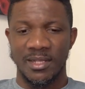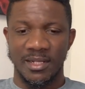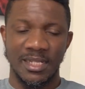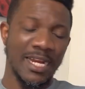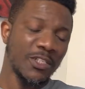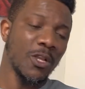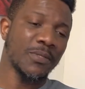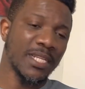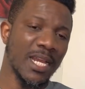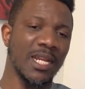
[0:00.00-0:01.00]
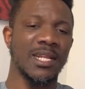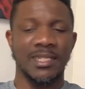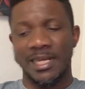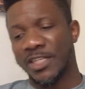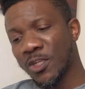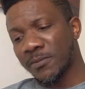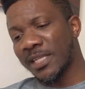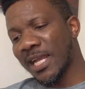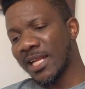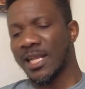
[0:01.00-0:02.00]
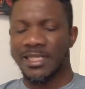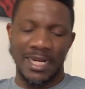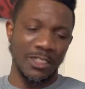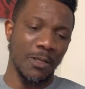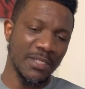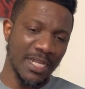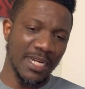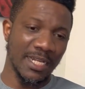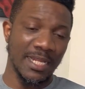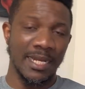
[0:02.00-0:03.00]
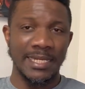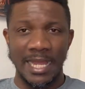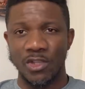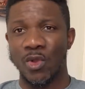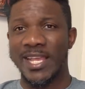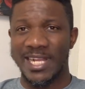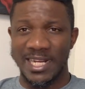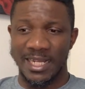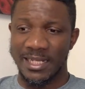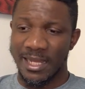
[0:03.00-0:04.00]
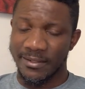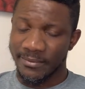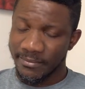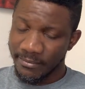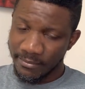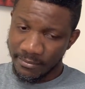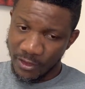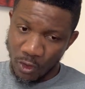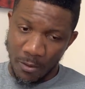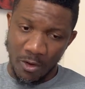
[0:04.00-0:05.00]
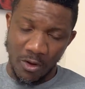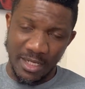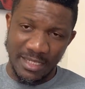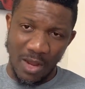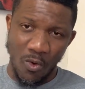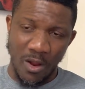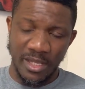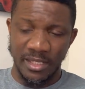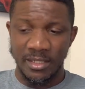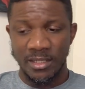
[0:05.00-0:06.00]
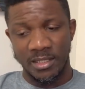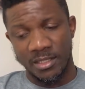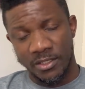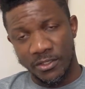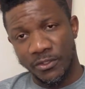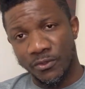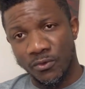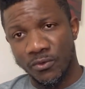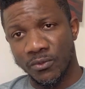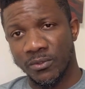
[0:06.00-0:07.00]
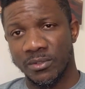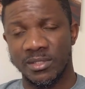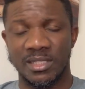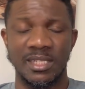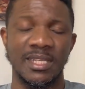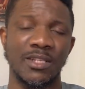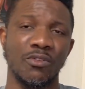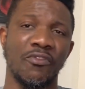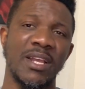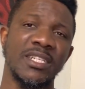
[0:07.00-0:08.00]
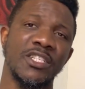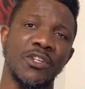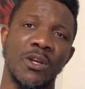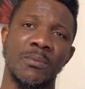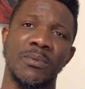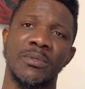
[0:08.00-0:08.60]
there are jobs in Canada, there are jobs in Canada, there are jobs in Canada. Now you are in Canada, your colleagues are working, you still yet to find a job.